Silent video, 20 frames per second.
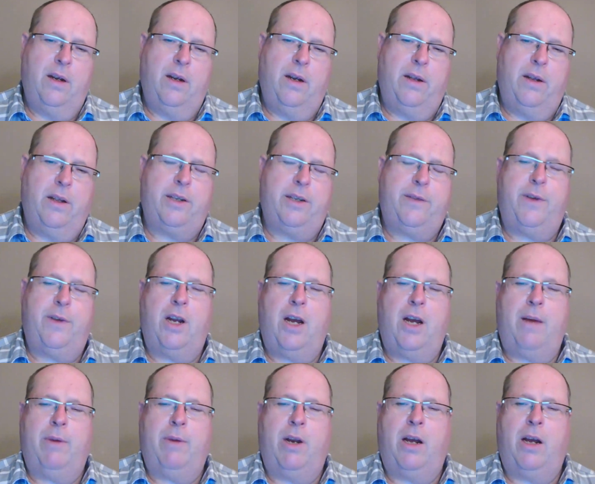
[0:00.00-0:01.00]
This
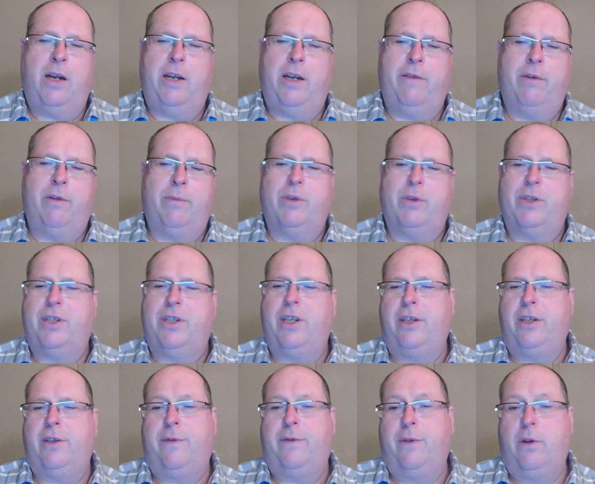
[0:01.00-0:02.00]
phenomenon even
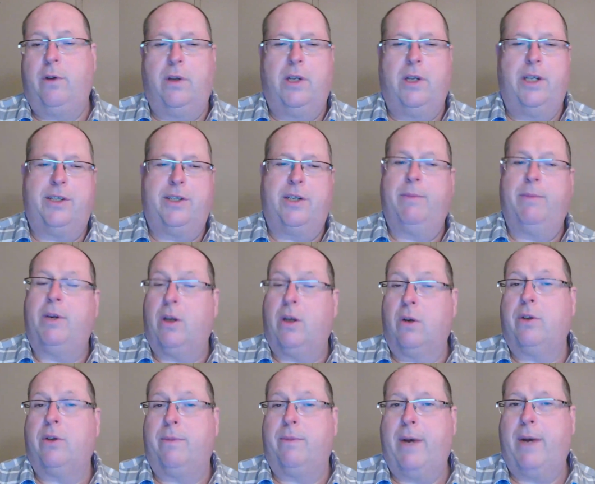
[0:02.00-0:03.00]
precedes feudalism and
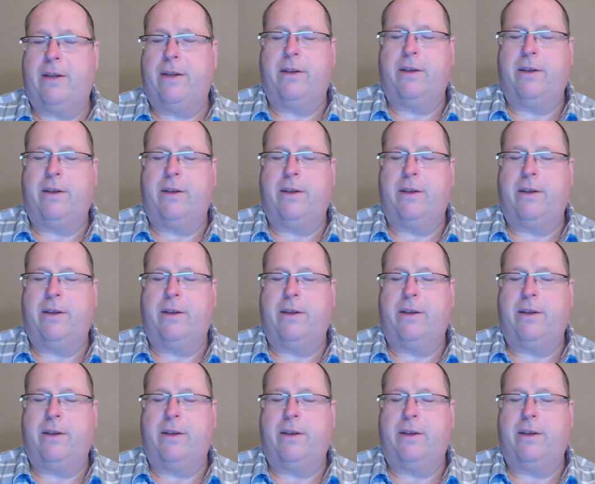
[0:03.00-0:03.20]
goes back to